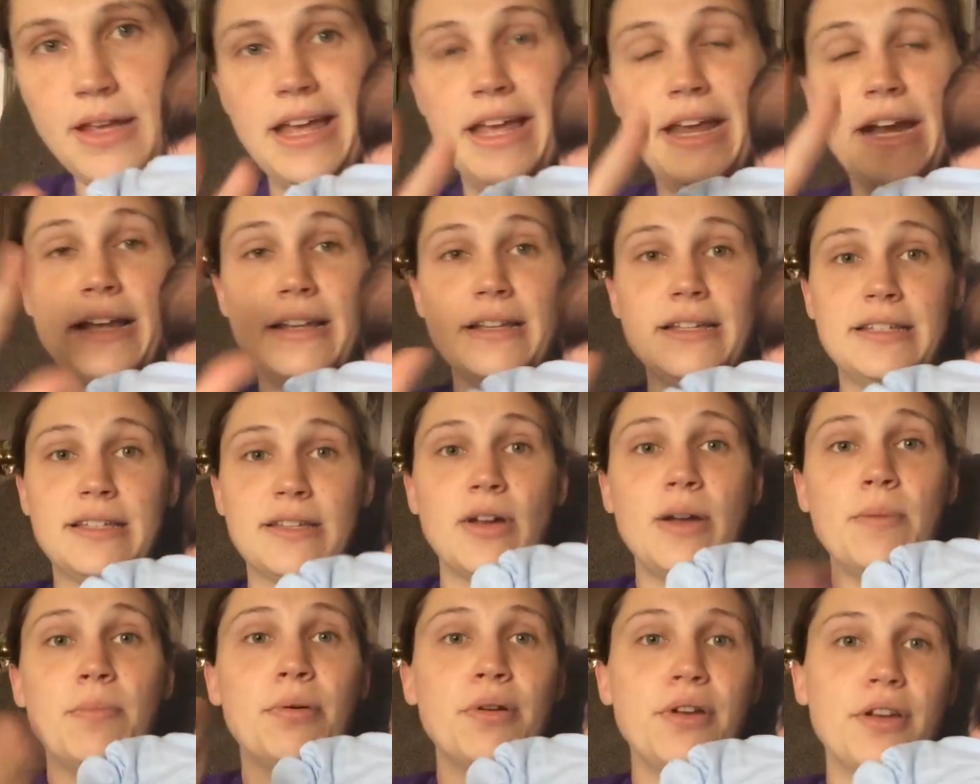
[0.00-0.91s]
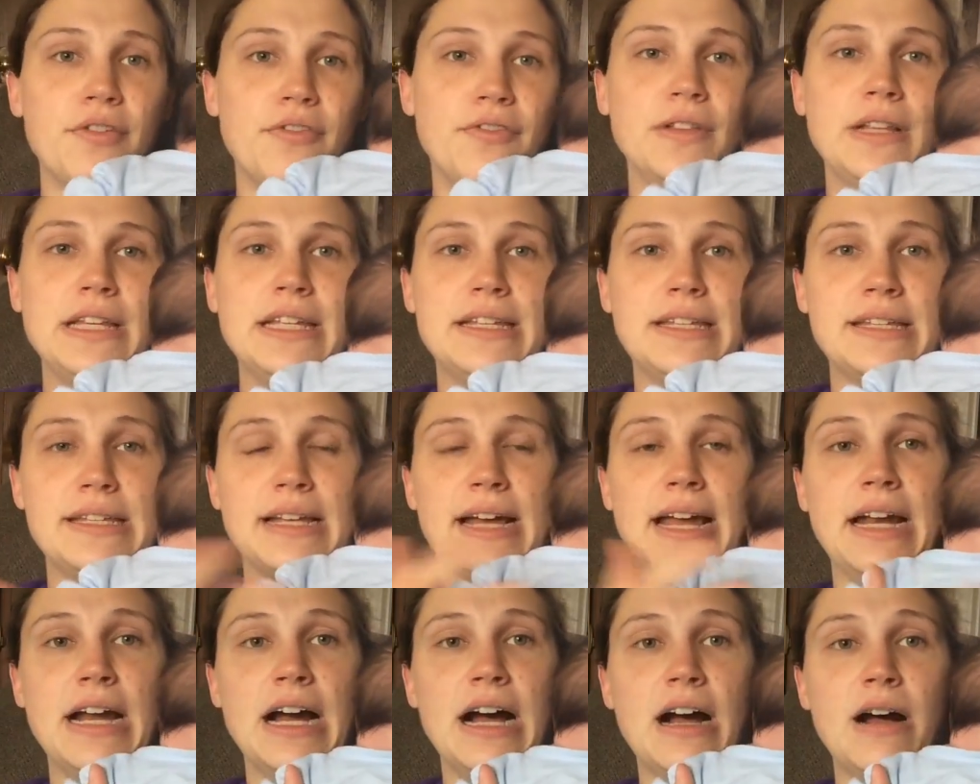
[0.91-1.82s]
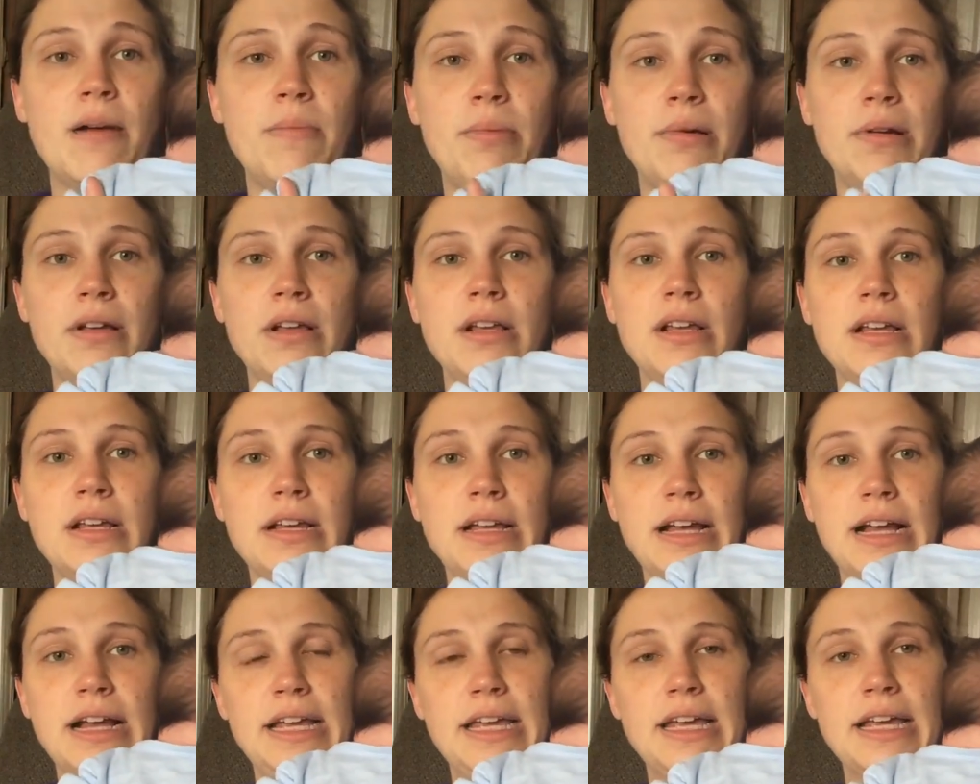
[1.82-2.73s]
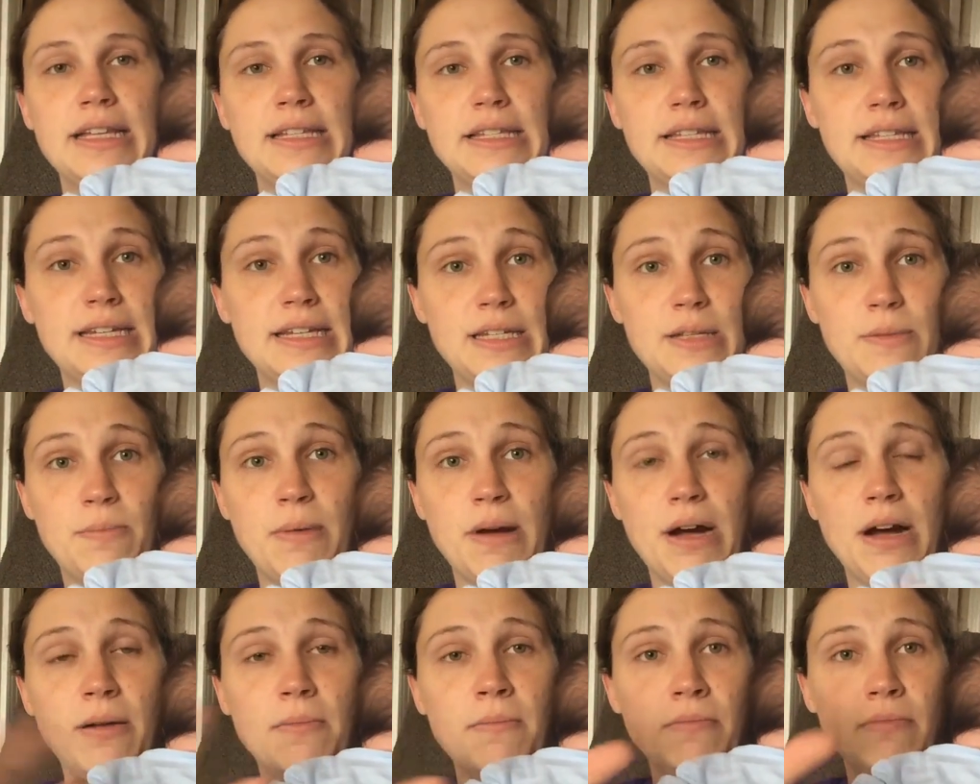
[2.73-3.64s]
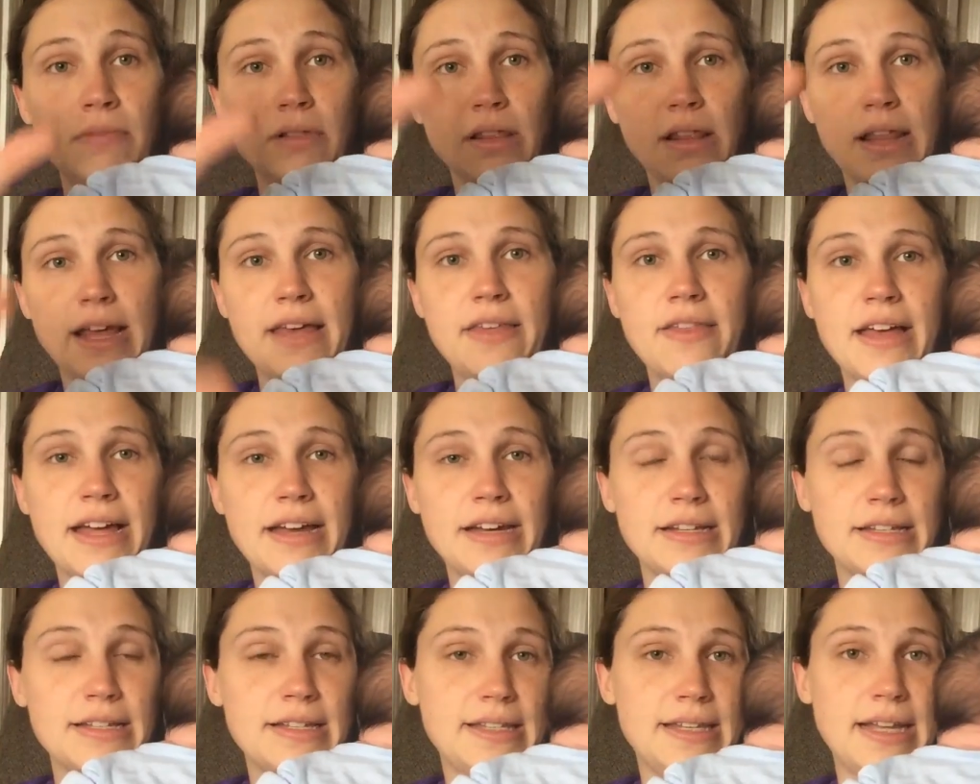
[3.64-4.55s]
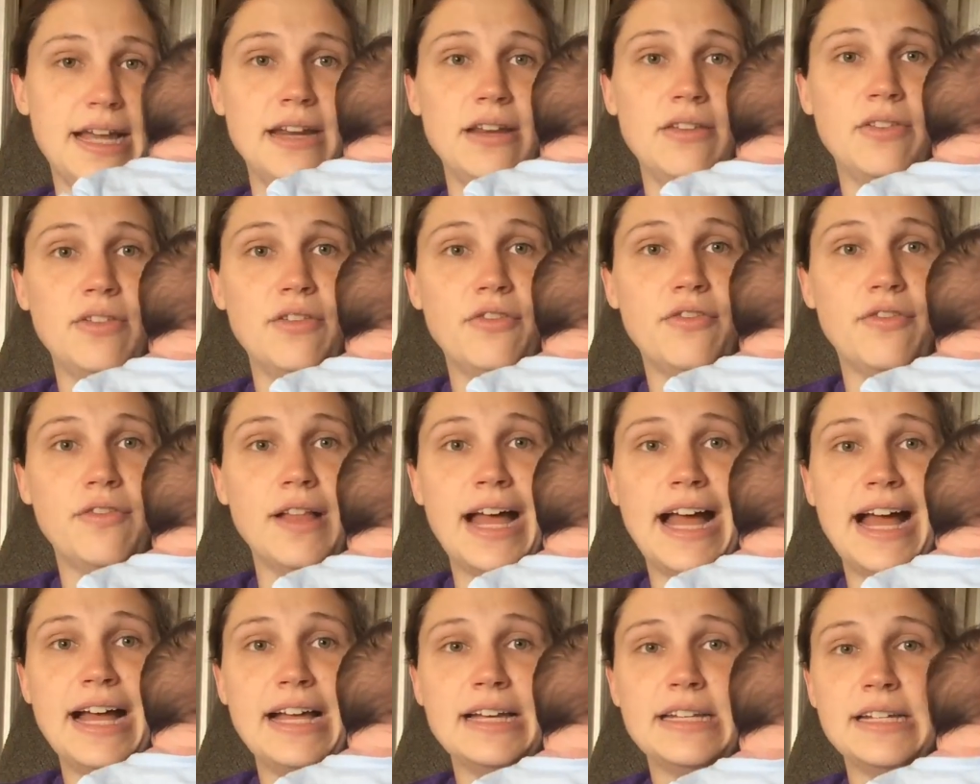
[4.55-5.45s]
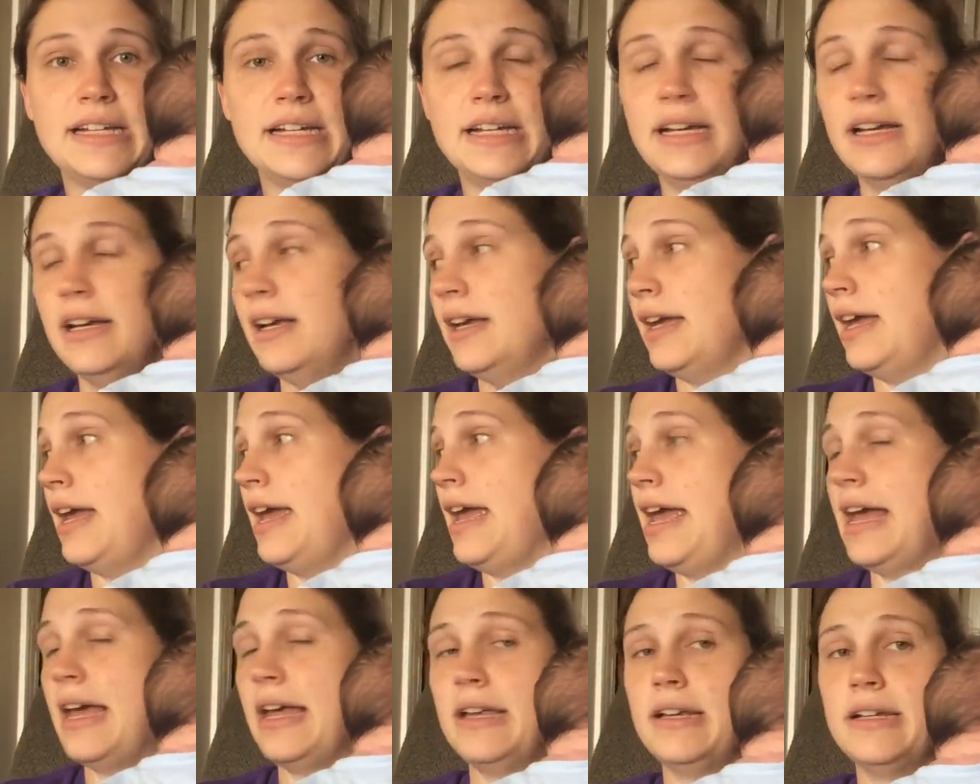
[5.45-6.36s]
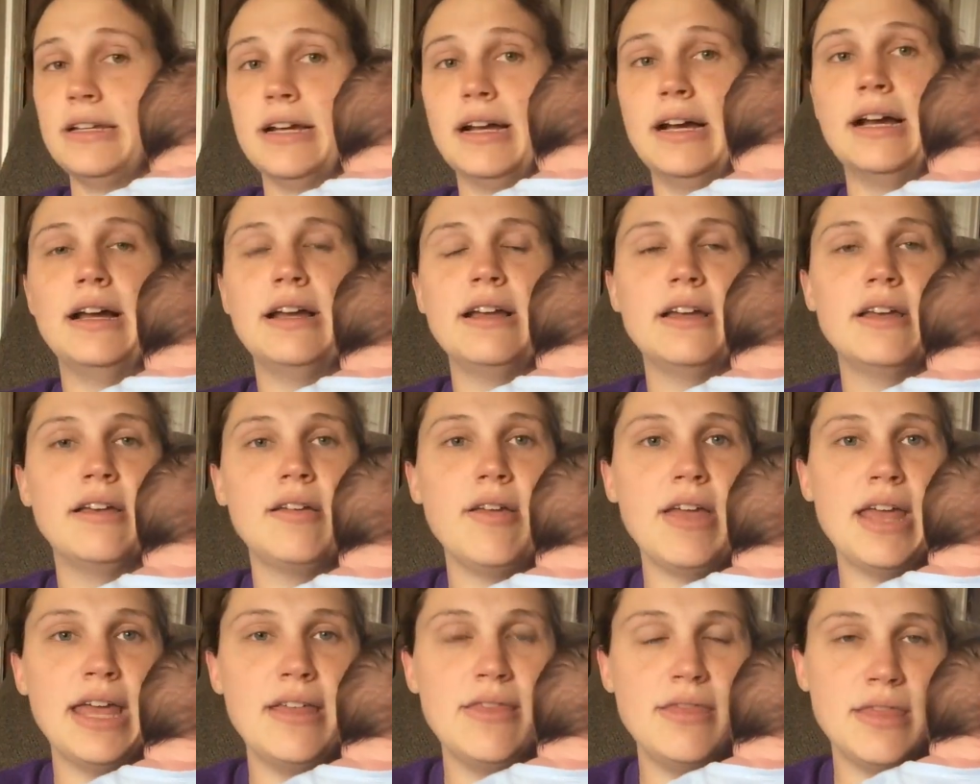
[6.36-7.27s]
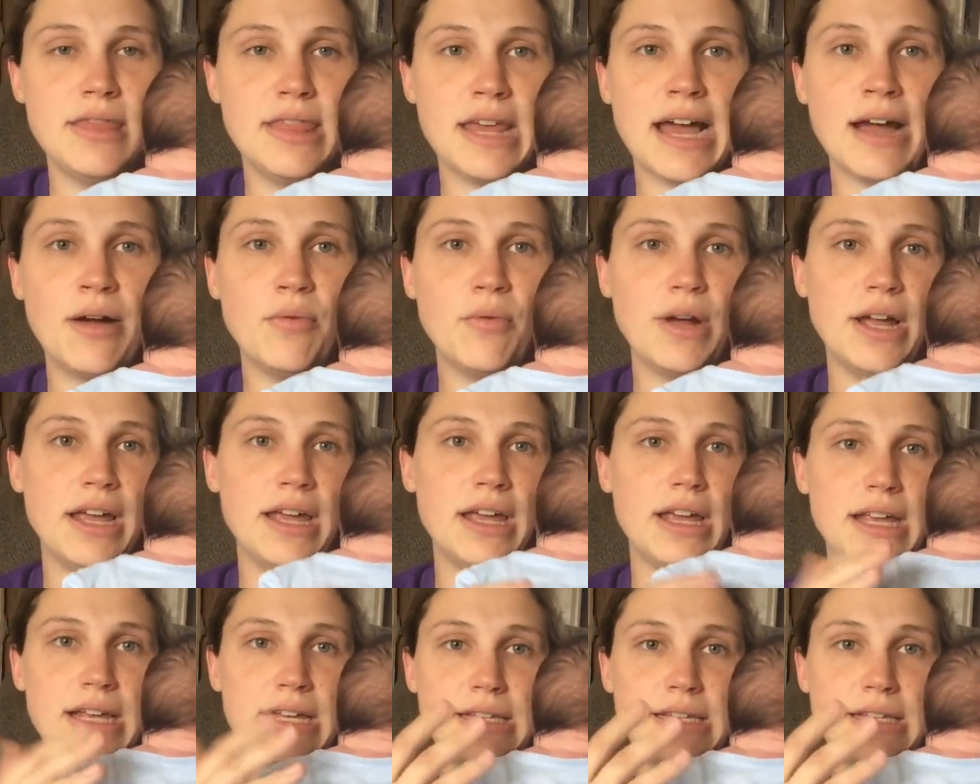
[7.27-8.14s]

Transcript: And so I put it fleece side up. against his bum, lay that inside of the flat, and that way